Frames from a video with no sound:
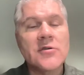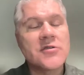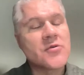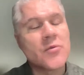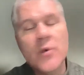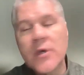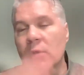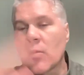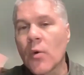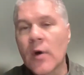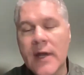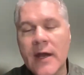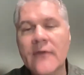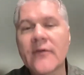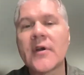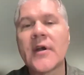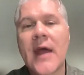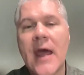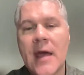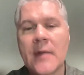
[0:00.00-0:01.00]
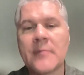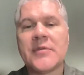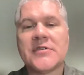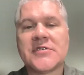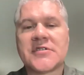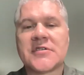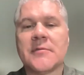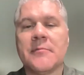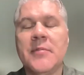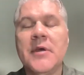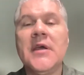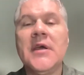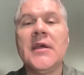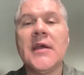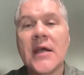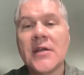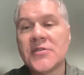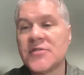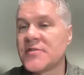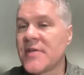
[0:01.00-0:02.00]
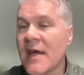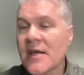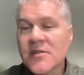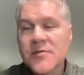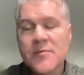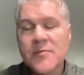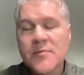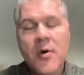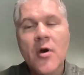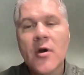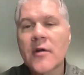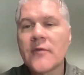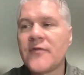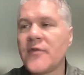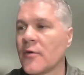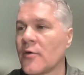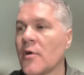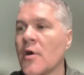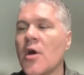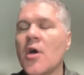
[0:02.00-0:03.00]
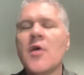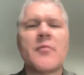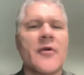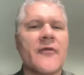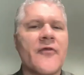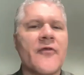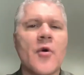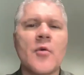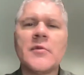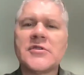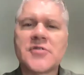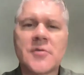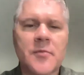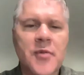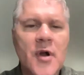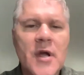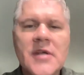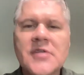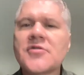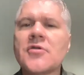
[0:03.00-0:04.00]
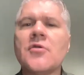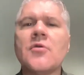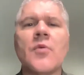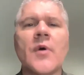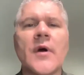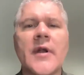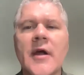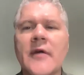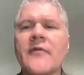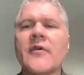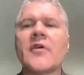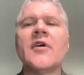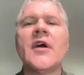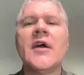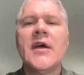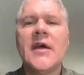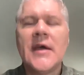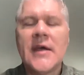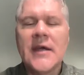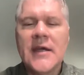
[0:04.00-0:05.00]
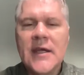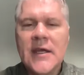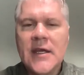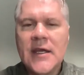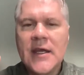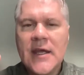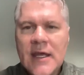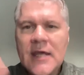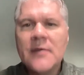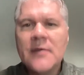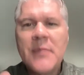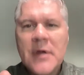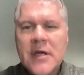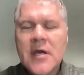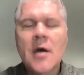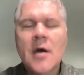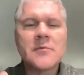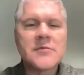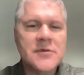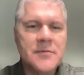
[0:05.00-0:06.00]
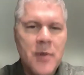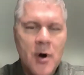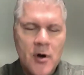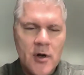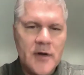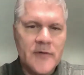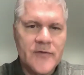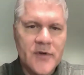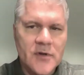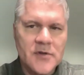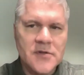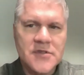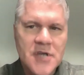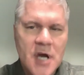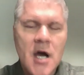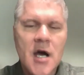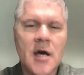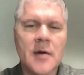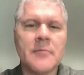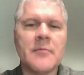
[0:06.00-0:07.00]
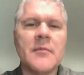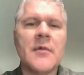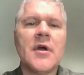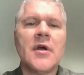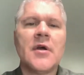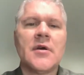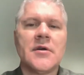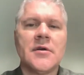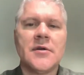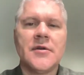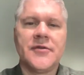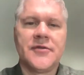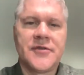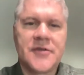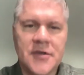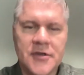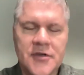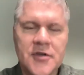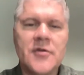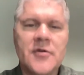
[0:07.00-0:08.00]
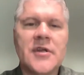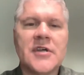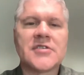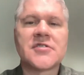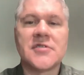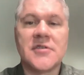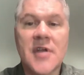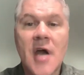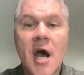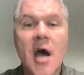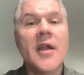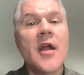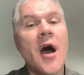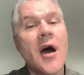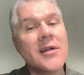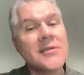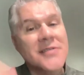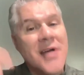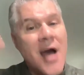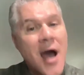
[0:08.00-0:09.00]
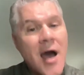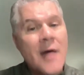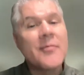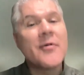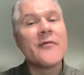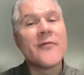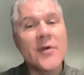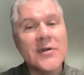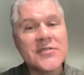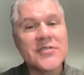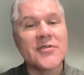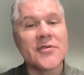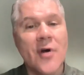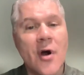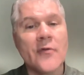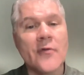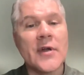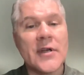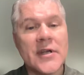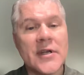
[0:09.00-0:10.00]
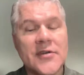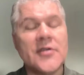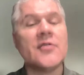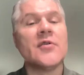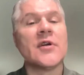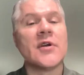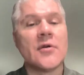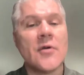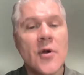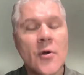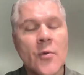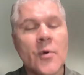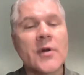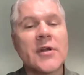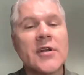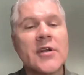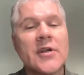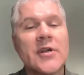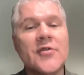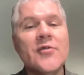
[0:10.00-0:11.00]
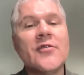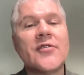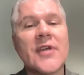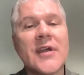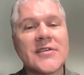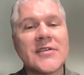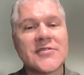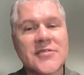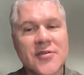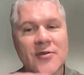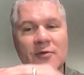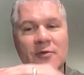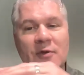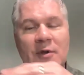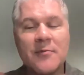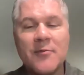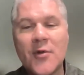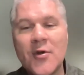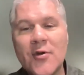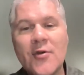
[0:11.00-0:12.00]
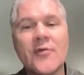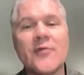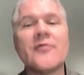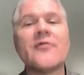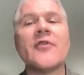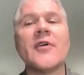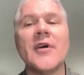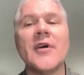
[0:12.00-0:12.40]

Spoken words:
a week, whatever it happens to be. And that's part of your performance appraisal, whatever. It becomes part of your job to do this, not on top of what you're already doing. We're going to do things to remove